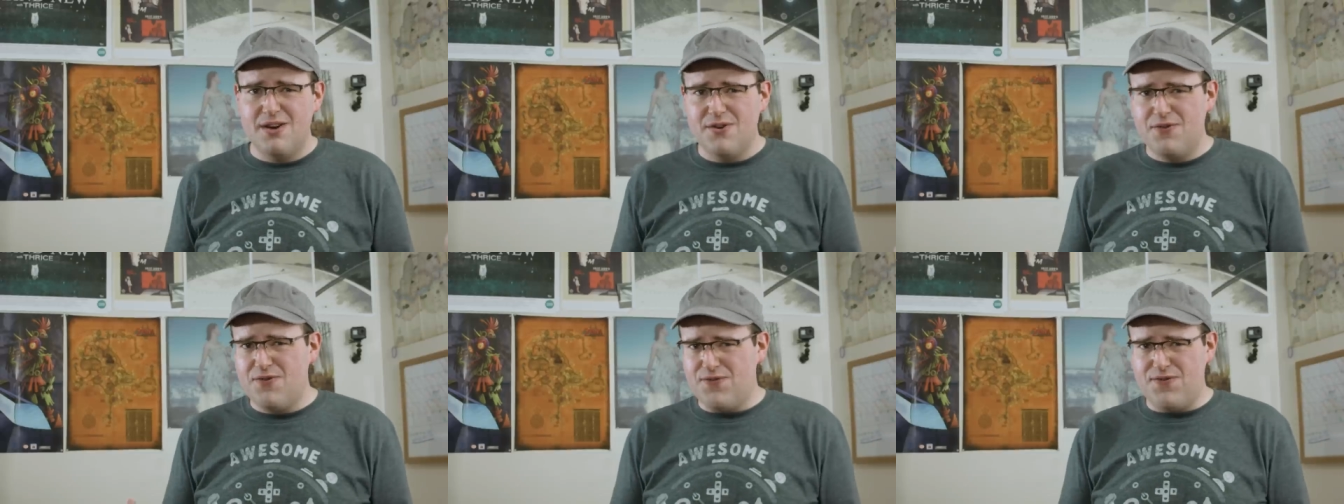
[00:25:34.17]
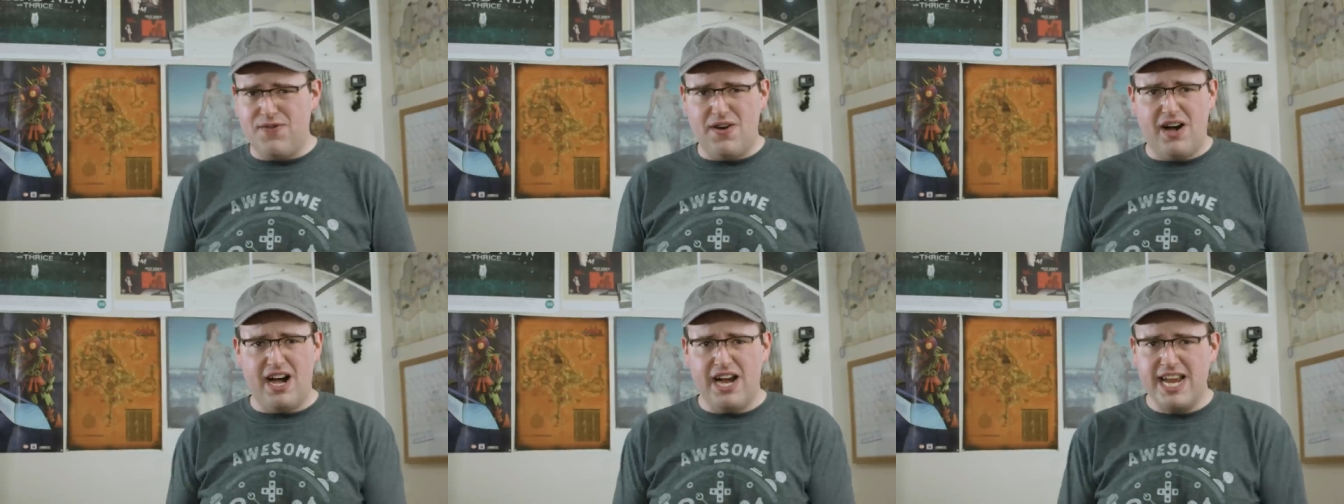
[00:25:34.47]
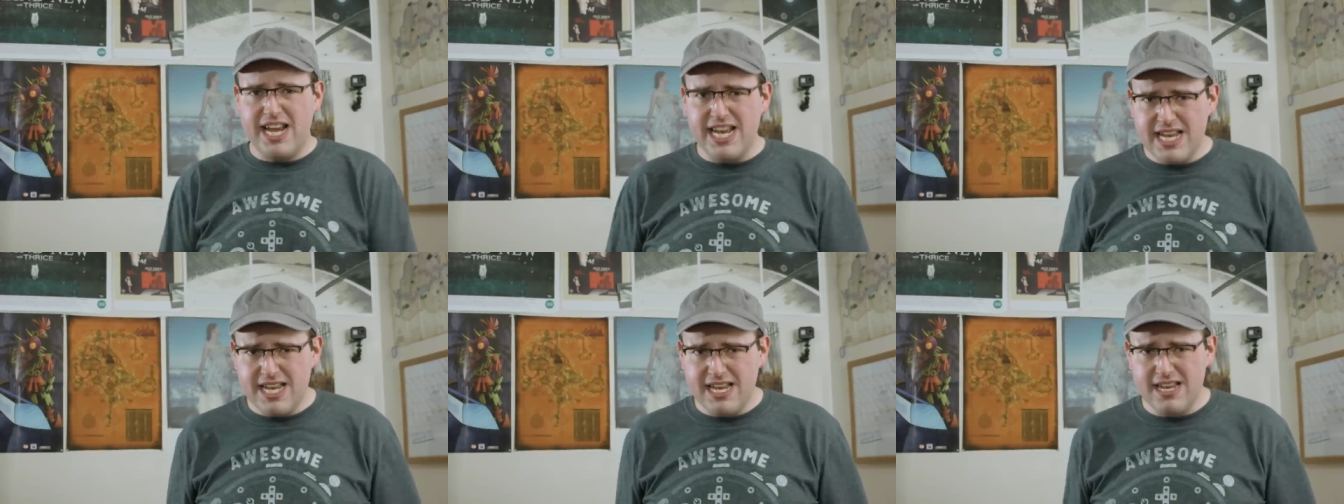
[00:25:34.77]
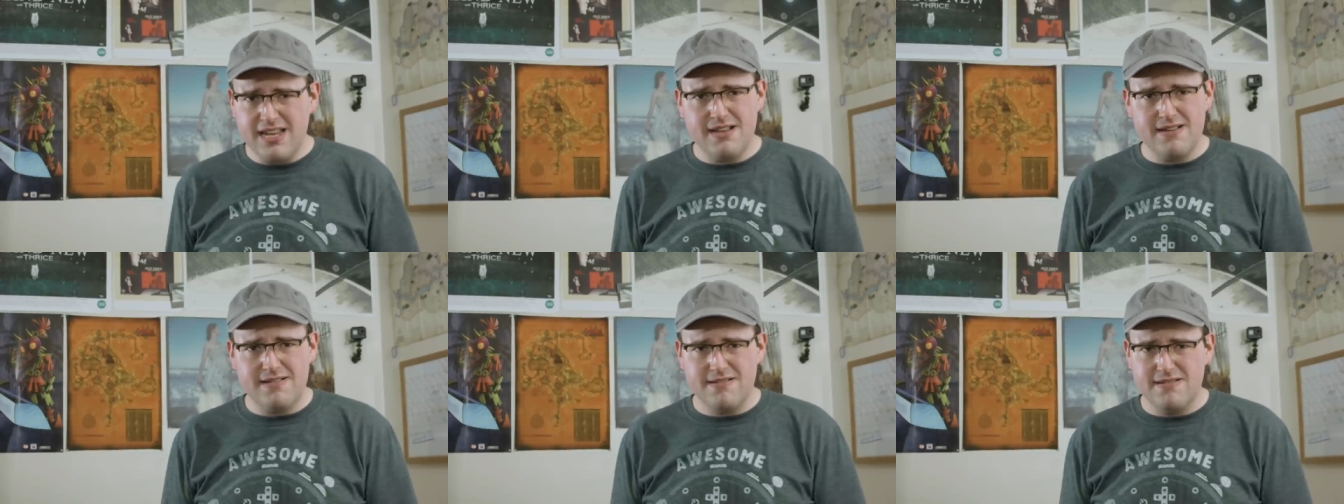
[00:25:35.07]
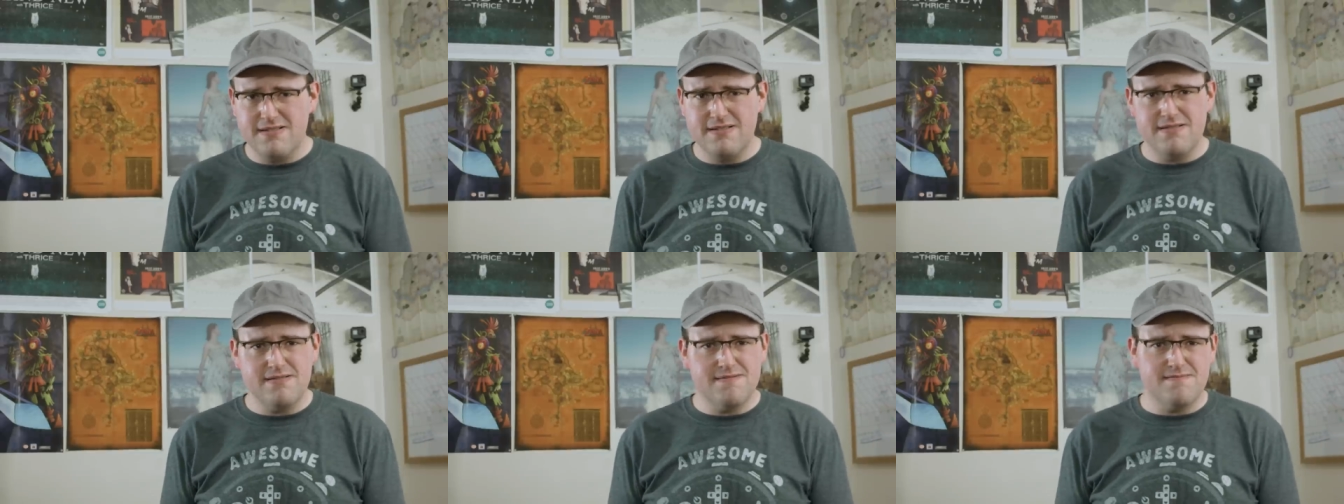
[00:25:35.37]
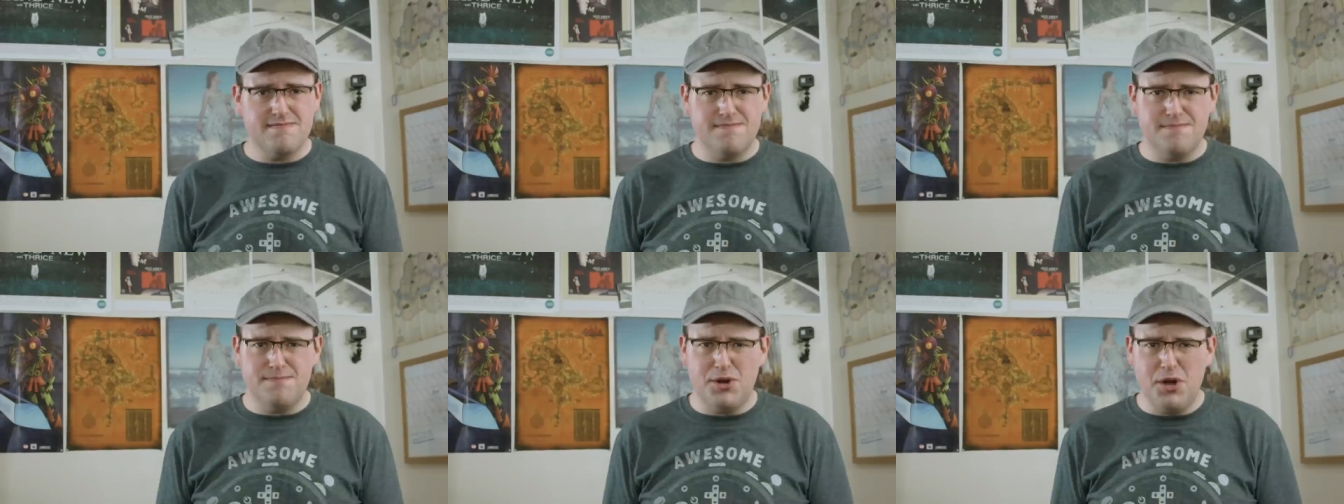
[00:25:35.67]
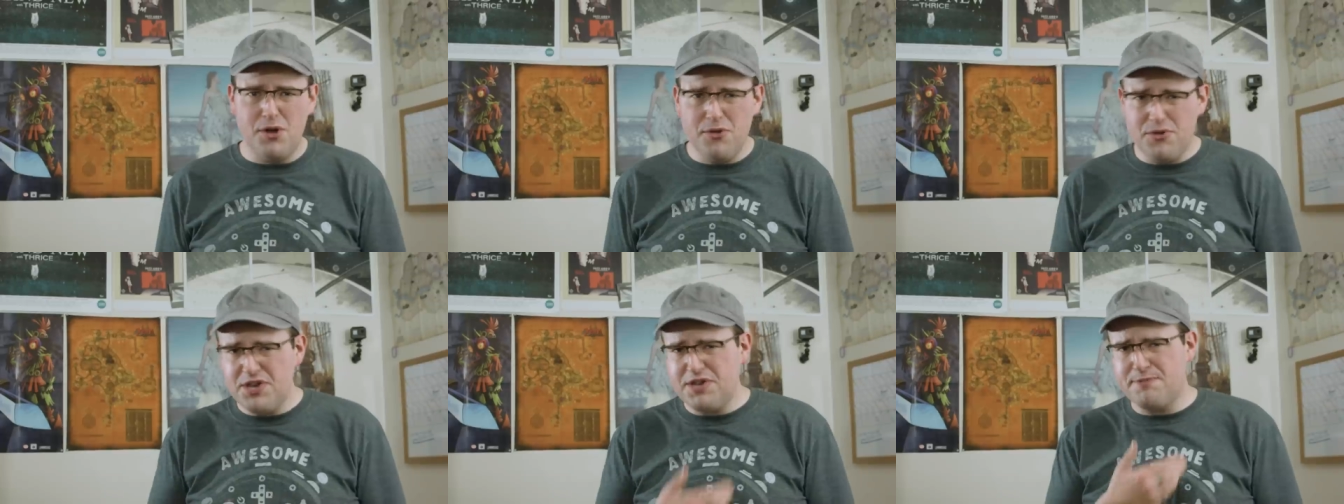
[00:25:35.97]
fine. But
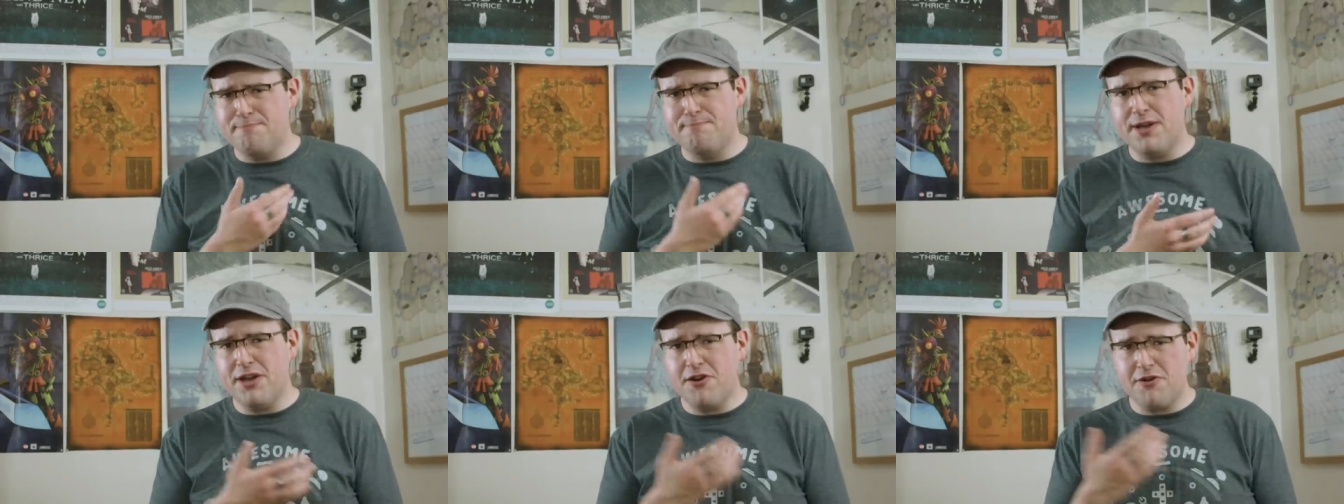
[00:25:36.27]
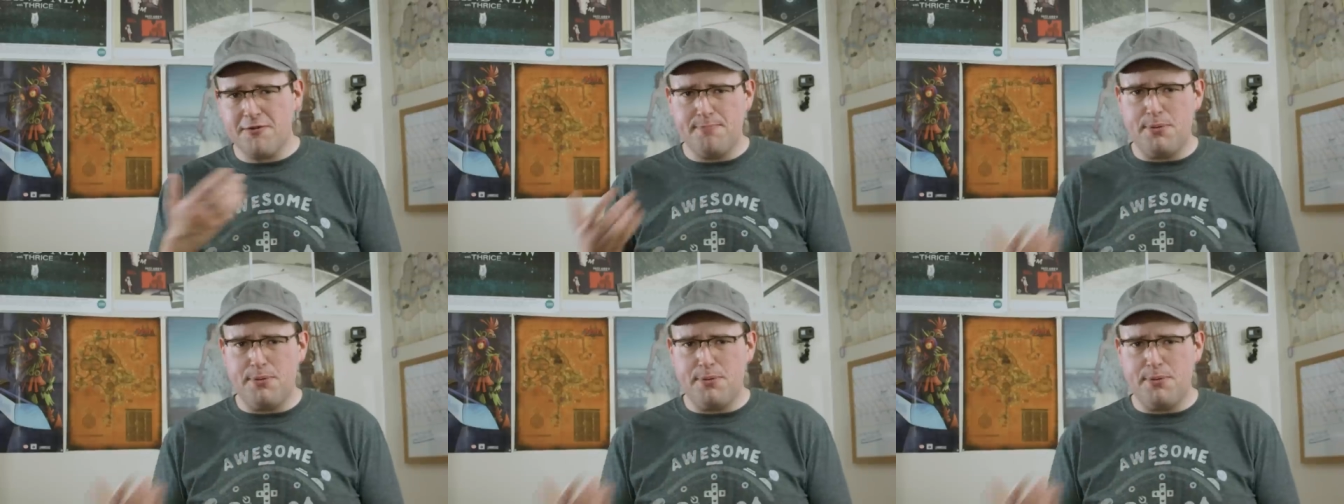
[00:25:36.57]
all this bigger